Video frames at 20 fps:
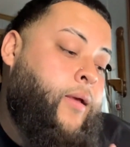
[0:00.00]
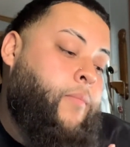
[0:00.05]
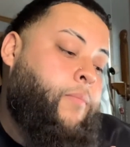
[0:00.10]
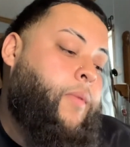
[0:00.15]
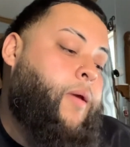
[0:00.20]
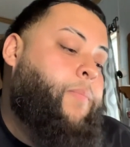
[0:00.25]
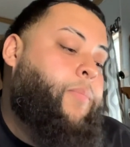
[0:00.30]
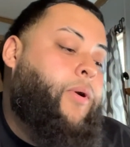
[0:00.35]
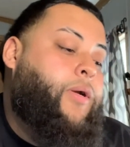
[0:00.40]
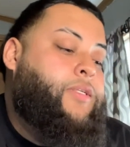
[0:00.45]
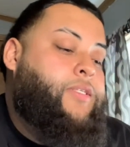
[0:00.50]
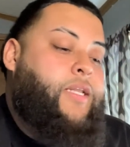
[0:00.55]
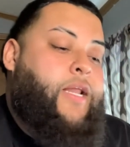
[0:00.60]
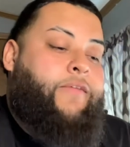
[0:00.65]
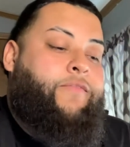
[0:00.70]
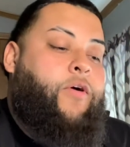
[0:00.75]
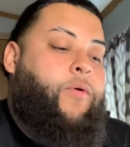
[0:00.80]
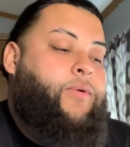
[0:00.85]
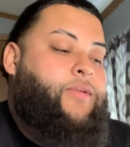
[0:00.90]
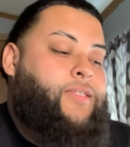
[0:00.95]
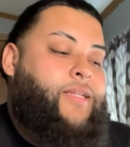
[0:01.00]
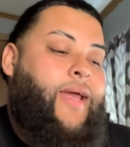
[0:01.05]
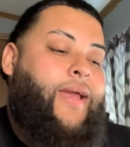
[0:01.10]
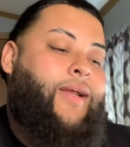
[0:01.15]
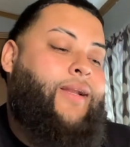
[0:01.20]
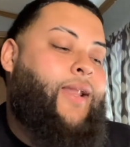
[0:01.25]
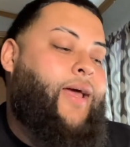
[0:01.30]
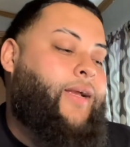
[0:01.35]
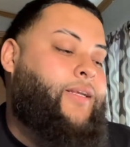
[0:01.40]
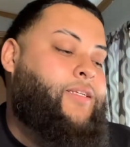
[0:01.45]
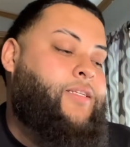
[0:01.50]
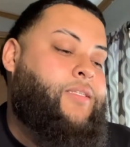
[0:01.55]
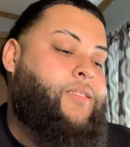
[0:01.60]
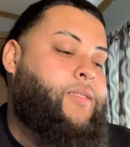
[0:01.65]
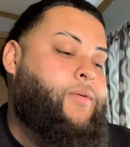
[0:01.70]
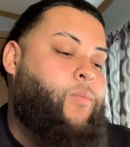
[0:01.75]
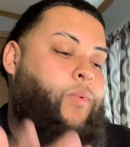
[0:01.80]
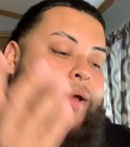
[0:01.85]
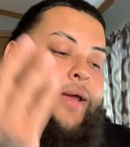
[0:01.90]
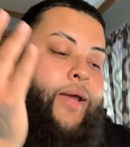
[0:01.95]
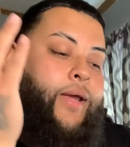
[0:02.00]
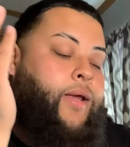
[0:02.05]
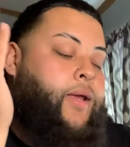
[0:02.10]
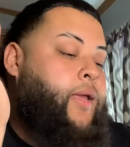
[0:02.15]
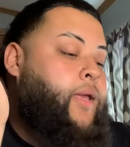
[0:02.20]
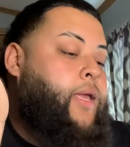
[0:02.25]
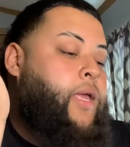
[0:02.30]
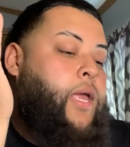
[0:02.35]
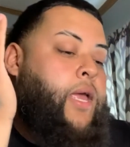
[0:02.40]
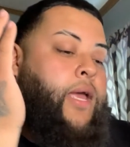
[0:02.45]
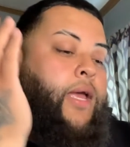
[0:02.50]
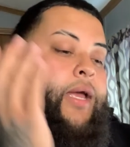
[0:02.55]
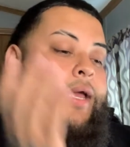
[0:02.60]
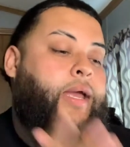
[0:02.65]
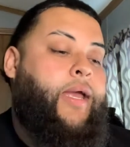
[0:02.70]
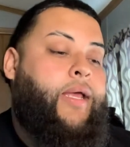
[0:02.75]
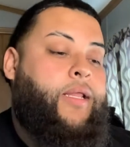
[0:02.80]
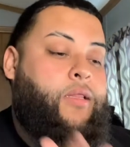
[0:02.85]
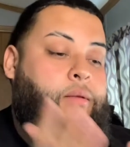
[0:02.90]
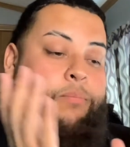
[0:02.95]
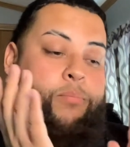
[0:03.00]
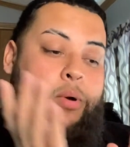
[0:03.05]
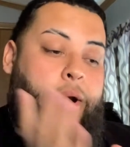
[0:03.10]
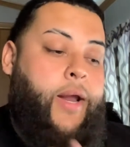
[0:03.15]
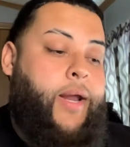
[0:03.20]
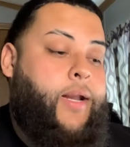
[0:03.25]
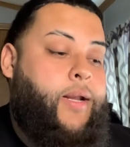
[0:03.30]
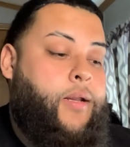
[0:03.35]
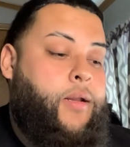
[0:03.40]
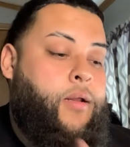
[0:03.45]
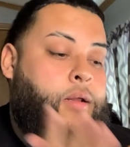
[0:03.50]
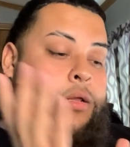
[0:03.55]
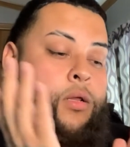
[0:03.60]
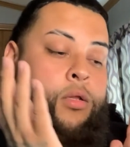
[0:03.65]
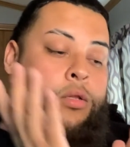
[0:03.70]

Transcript: Me personally, I've always liked Glock, just the way it, the brand,